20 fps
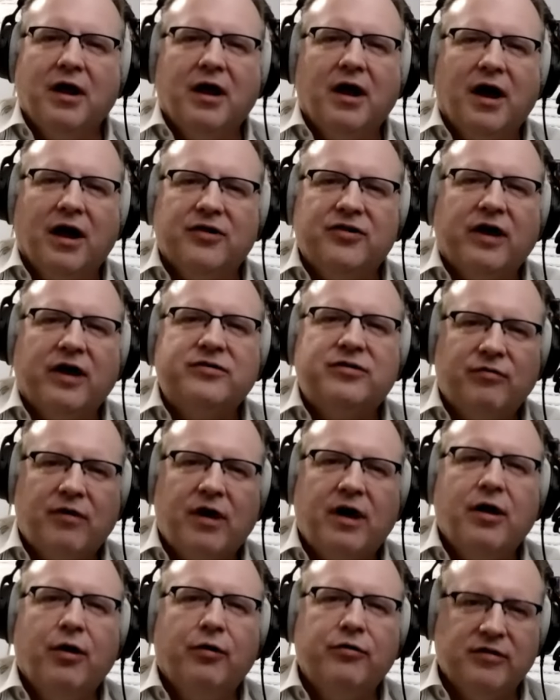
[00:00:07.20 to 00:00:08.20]
Uh, Dr.
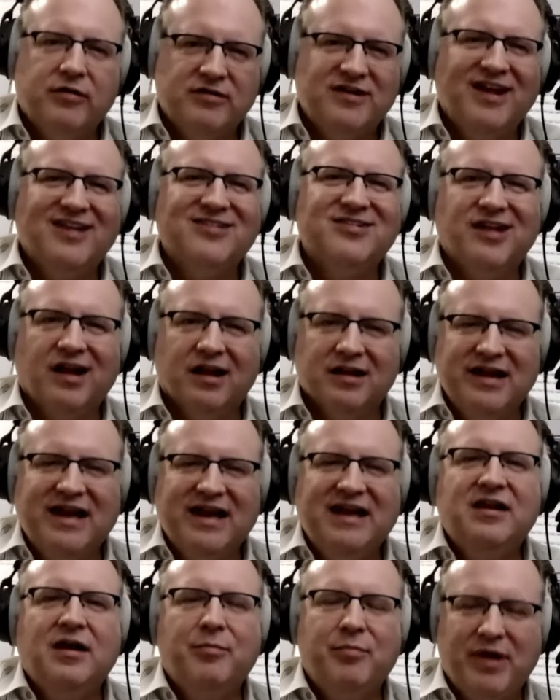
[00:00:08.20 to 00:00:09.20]
Ron Odrich is an
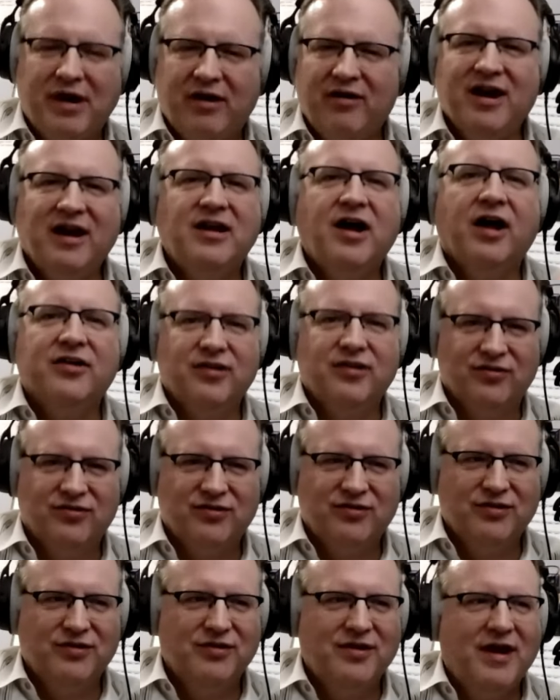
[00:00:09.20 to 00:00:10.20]
elite
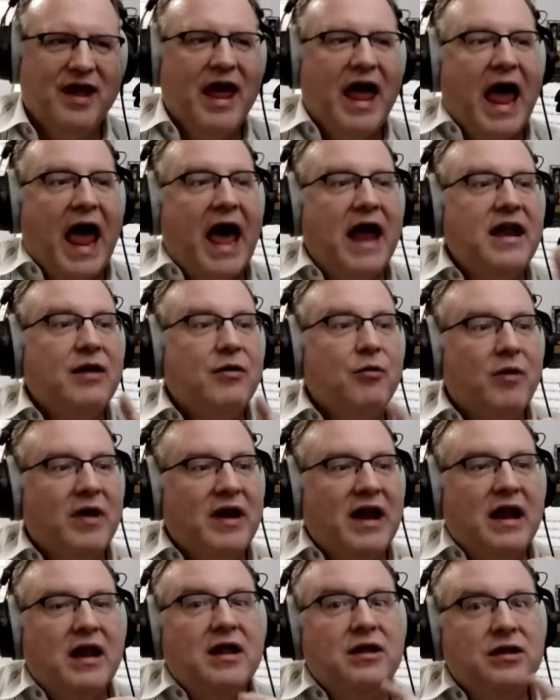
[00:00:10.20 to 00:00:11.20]
periodontist. And
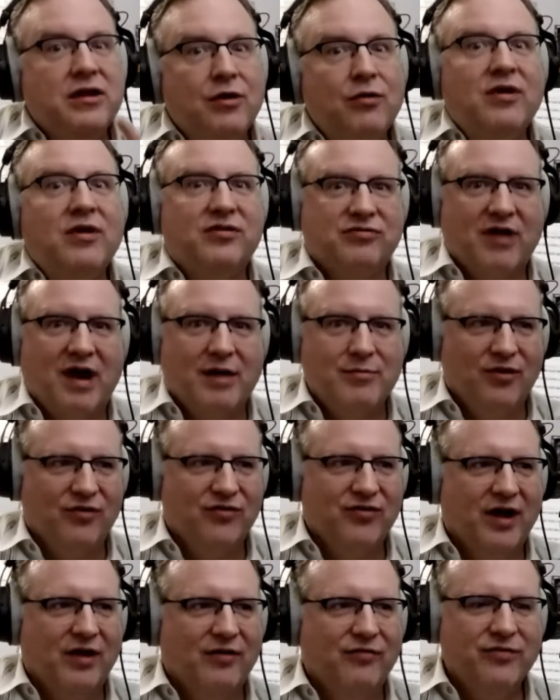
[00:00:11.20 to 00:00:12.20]
when you describe
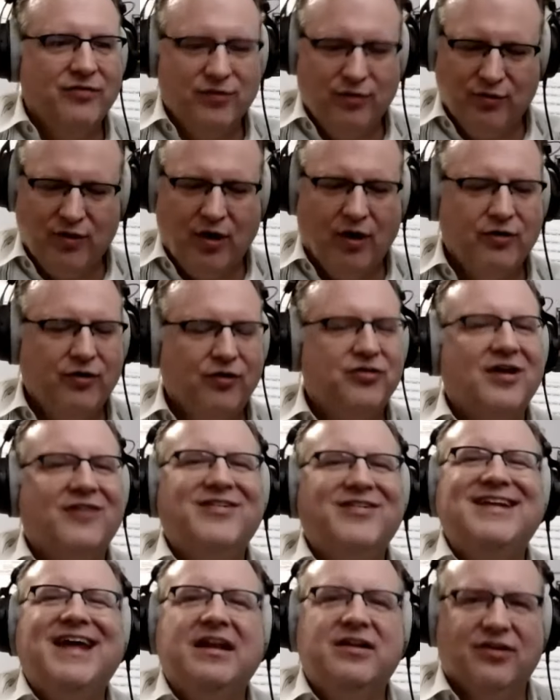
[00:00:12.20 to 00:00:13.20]
yourself, you call yourself
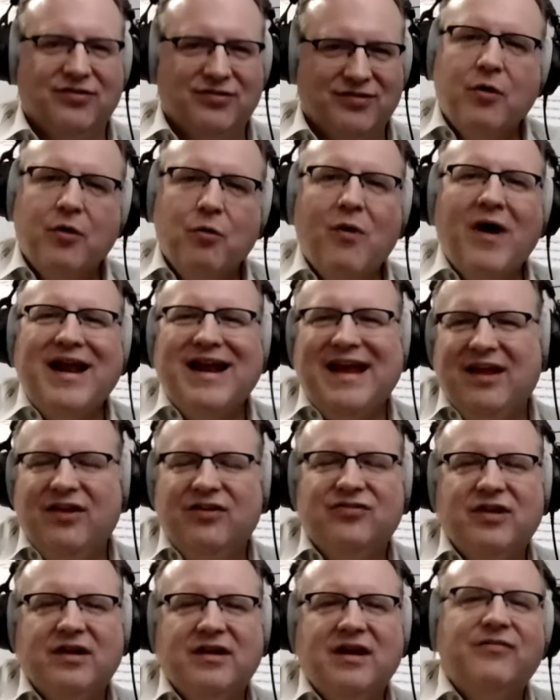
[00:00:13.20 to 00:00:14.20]
a dentist. What
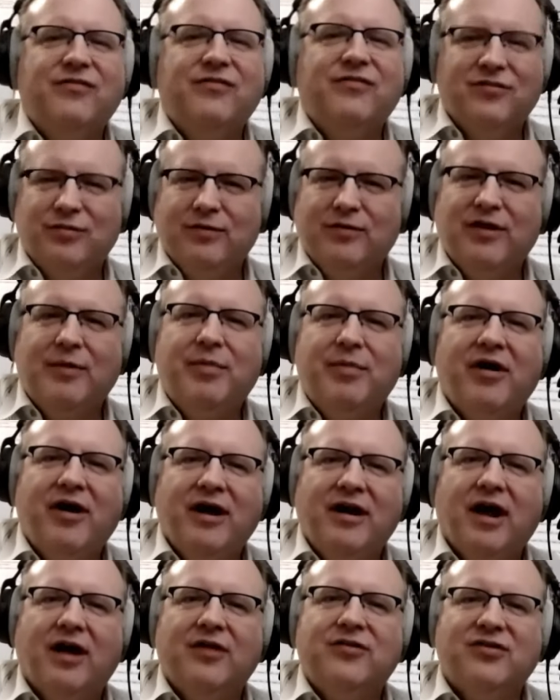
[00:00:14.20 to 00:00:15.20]
is the difference between a
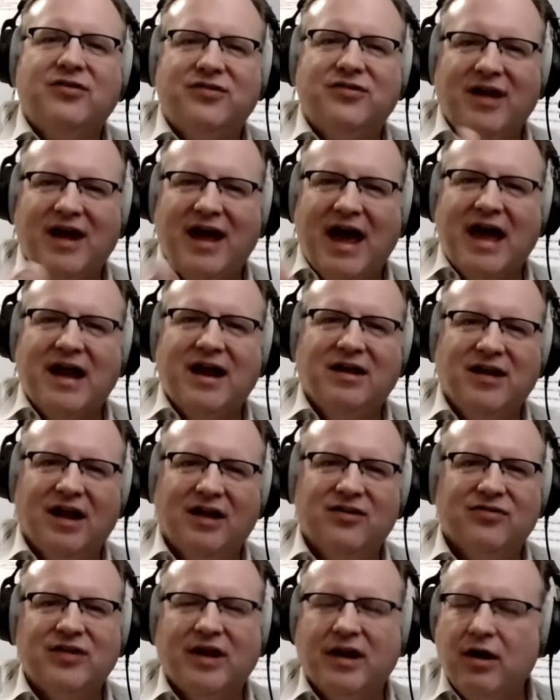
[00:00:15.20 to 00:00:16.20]
periodontist and a
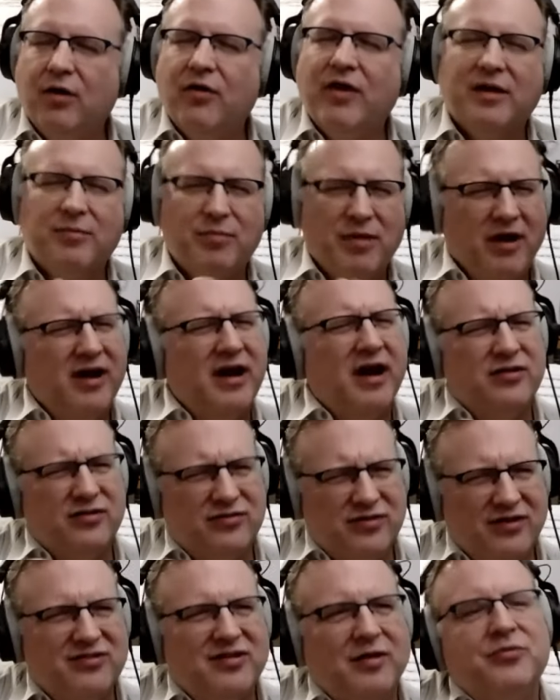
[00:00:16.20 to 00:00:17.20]
dentist? I know like a periodontist
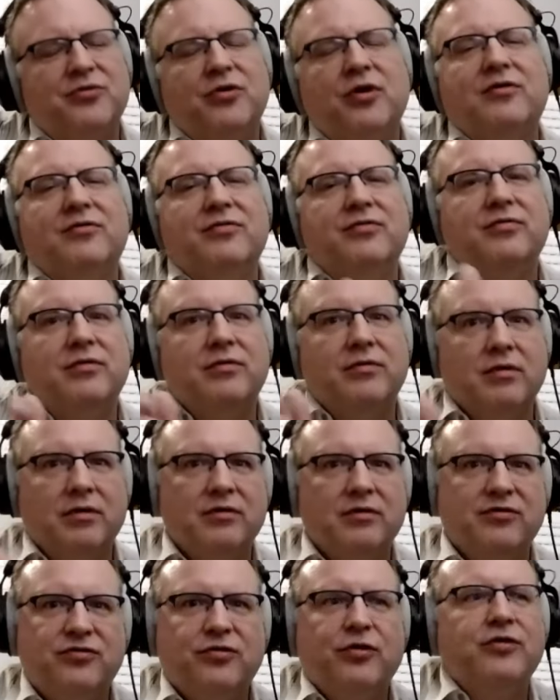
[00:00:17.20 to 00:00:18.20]
does some sort of
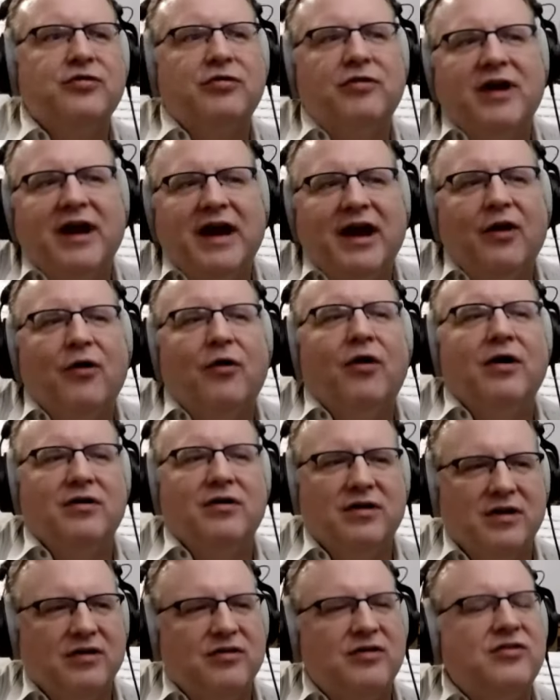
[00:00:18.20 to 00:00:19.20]
surgery or
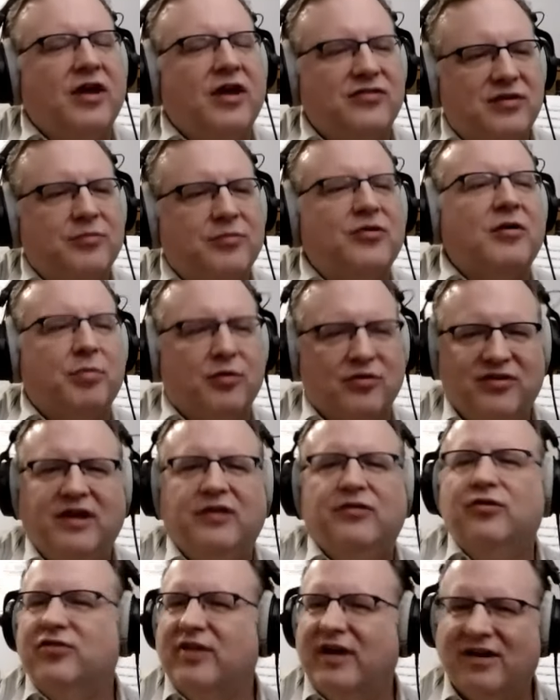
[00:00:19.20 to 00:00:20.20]
does some sort of
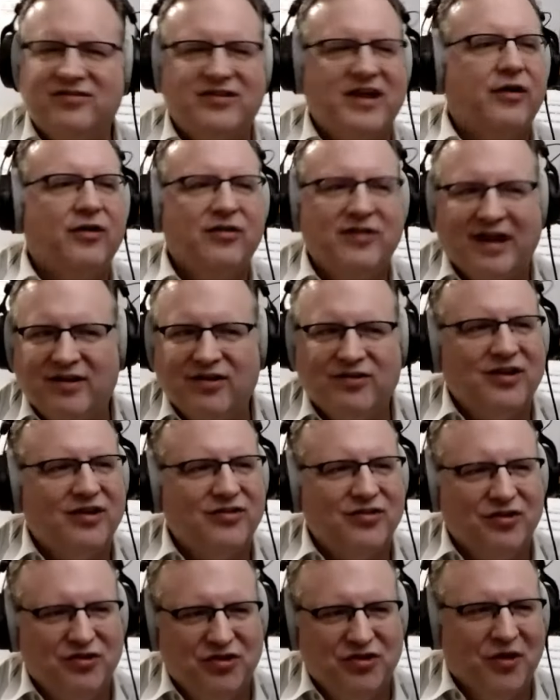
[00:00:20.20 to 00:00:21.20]
procedures that a standard dentist
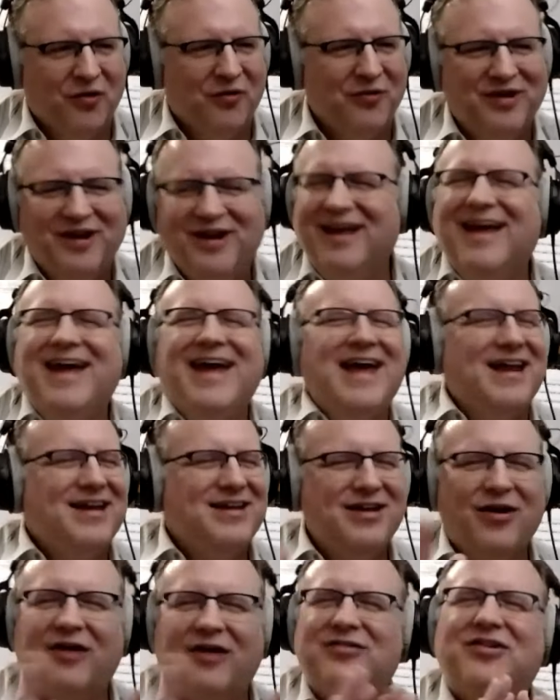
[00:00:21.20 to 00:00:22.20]
doesn't do.
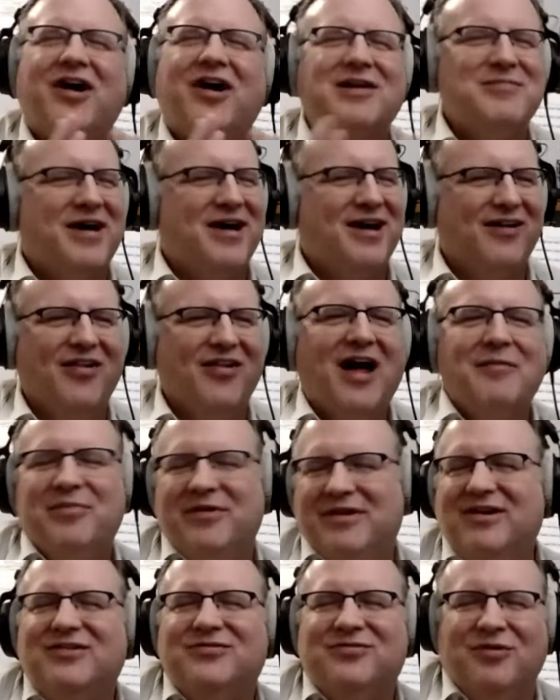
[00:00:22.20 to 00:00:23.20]
You don't have to talk about it a lot,
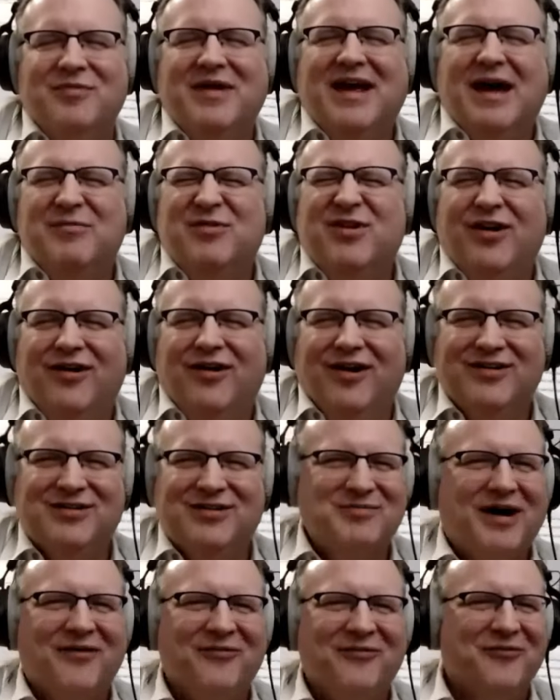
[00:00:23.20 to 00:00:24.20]
but just for me, I'm curious
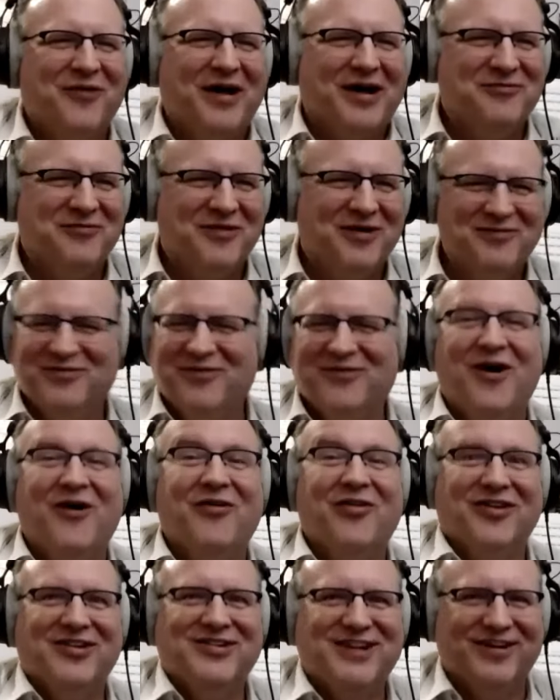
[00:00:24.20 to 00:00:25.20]
about like all
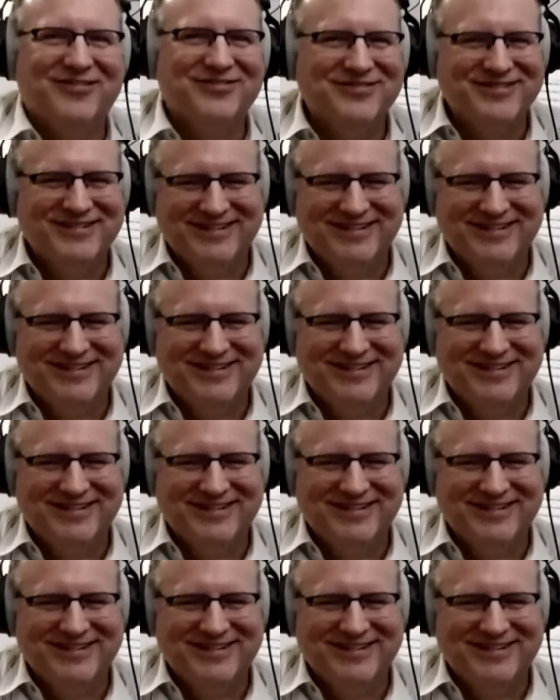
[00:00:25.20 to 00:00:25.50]
this stuff.